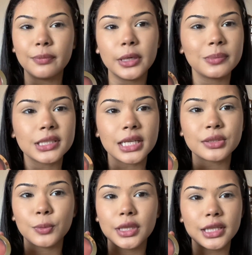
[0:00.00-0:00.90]
been obsessed
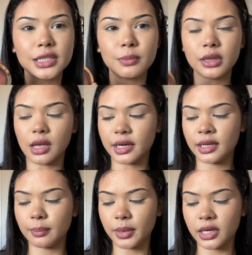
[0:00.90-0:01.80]
with this
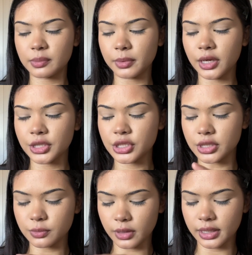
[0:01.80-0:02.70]
Milani Baked Blush.
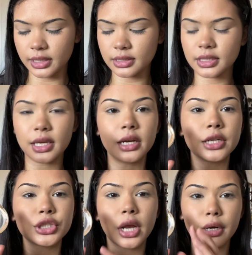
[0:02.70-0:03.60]
This one is in
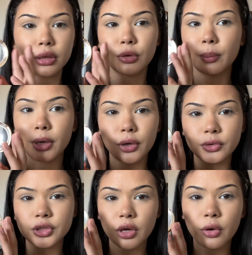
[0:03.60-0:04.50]
shade
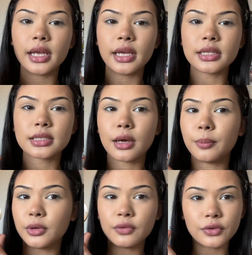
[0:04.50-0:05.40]
Luminoso. It's a
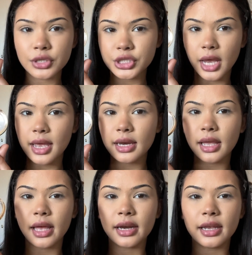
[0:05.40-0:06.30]
beautiful shade
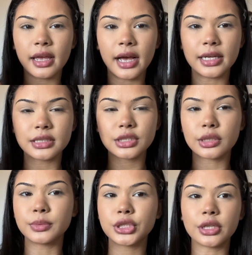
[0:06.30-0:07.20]
and it has
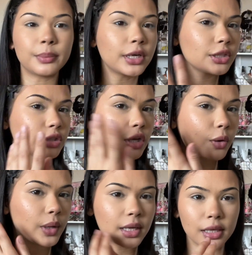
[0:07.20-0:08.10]
some shimmer, so
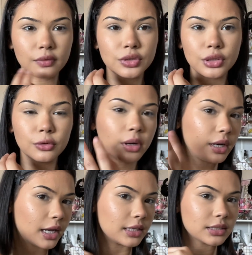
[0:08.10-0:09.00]
it gives you a
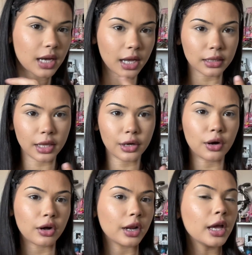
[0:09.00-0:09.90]
nice highlight on